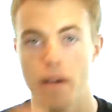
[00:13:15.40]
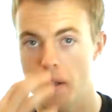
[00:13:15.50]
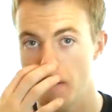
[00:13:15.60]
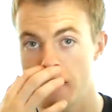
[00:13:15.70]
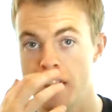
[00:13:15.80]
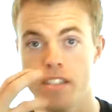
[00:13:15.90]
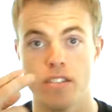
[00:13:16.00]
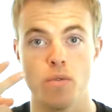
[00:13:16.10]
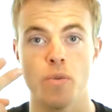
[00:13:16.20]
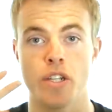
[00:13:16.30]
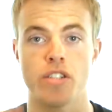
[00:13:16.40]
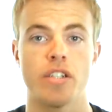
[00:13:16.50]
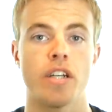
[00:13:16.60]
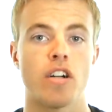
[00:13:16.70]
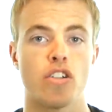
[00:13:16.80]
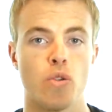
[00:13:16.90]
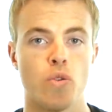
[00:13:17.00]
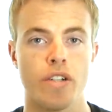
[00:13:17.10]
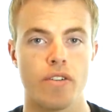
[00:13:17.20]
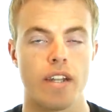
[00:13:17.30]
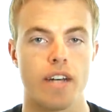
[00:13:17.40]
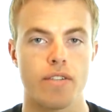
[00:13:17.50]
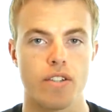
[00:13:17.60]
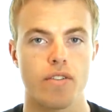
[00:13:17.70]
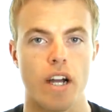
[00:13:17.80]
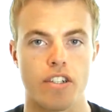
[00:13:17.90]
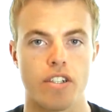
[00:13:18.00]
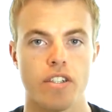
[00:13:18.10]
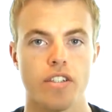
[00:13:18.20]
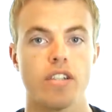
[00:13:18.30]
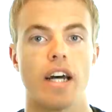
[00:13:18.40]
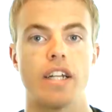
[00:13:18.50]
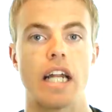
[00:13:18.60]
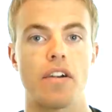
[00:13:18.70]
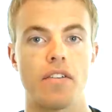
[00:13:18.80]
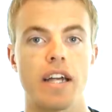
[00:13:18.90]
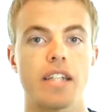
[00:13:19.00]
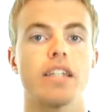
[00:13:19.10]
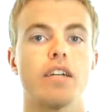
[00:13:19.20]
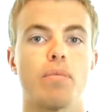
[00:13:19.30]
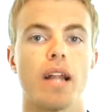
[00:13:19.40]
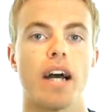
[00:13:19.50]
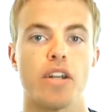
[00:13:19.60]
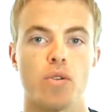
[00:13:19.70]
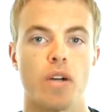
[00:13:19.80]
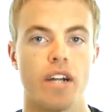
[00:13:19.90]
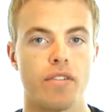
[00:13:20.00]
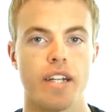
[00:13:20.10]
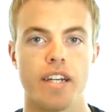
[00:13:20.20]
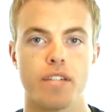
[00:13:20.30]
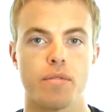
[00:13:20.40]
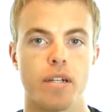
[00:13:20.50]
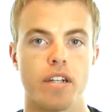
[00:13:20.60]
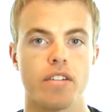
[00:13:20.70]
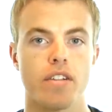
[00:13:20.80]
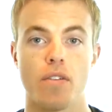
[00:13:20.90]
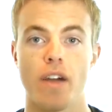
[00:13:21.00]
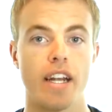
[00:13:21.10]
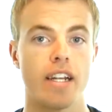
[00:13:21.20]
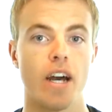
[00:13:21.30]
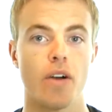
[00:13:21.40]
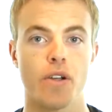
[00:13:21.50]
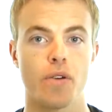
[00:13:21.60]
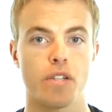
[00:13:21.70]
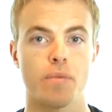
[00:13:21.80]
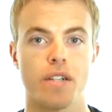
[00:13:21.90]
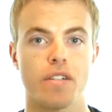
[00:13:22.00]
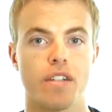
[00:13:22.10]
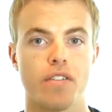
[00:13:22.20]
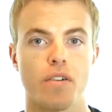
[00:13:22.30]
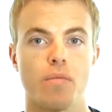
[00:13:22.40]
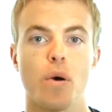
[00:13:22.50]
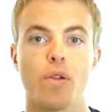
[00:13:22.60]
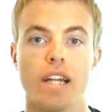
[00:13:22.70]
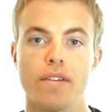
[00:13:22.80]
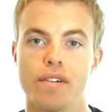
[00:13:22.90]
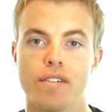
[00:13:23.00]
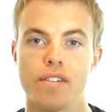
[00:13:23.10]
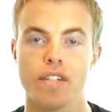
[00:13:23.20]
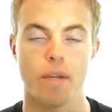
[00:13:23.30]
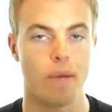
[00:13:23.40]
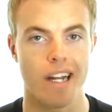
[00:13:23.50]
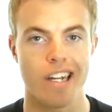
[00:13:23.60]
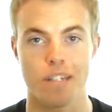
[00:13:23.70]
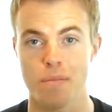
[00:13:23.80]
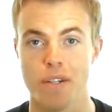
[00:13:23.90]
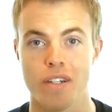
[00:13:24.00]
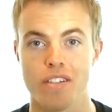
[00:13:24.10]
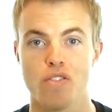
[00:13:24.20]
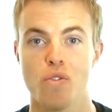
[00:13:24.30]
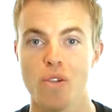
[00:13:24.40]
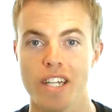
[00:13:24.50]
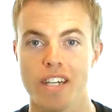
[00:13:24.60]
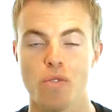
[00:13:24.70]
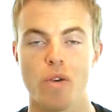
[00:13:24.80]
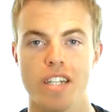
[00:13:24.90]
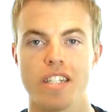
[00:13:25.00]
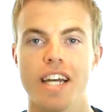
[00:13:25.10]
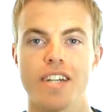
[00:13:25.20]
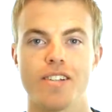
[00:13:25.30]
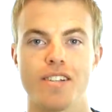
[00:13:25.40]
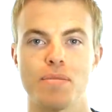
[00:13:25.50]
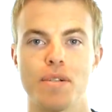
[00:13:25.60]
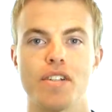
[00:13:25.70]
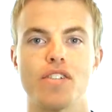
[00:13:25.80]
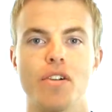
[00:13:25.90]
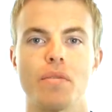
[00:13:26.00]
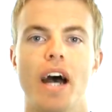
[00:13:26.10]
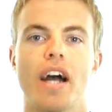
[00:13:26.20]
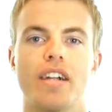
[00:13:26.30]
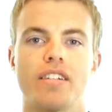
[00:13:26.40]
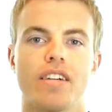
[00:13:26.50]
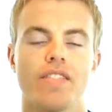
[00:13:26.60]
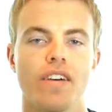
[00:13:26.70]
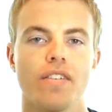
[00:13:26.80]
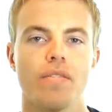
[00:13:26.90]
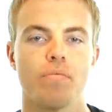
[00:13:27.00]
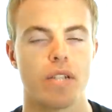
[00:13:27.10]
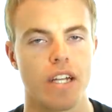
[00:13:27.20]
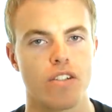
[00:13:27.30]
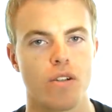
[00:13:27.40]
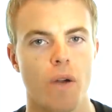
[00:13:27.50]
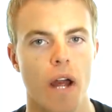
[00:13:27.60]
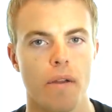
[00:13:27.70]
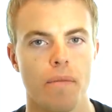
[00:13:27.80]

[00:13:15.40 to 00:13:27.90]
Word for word: These, we could say, are two different levels of consciousness that directly apply to our everyday experience. Right now, you're experiencing from both levels. You may not experience fully what it's like to experience from the higher self level, but that's all right.